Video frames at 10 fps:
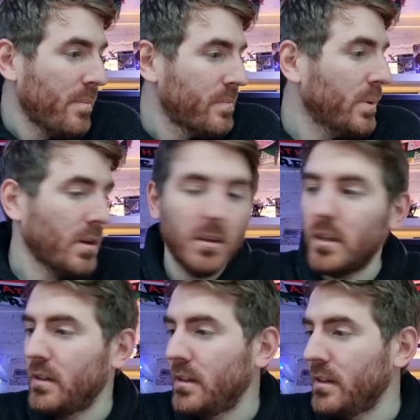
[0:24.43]

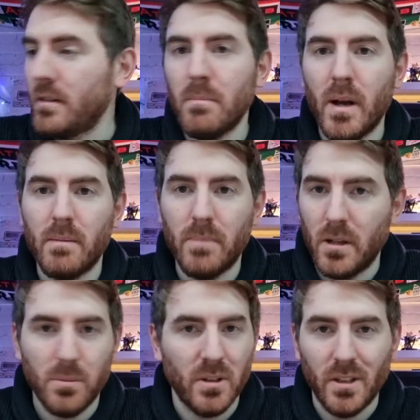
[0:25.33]
But my
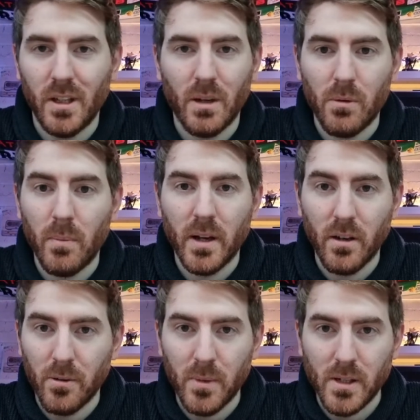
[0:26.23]
pickups on the day were by
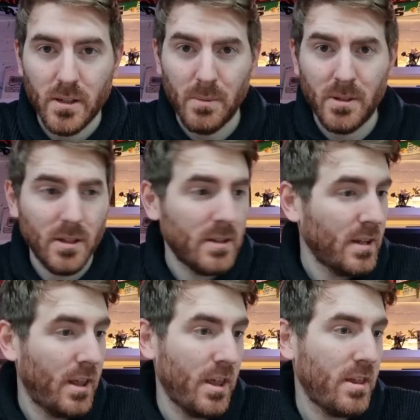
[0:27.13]
no means limited to
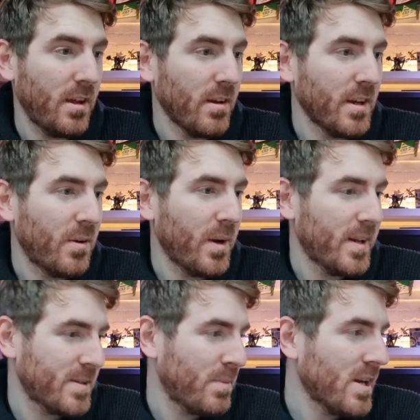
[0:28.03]
the 30 quid I
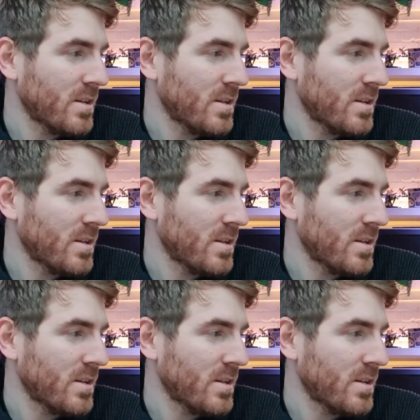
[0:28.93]
spent.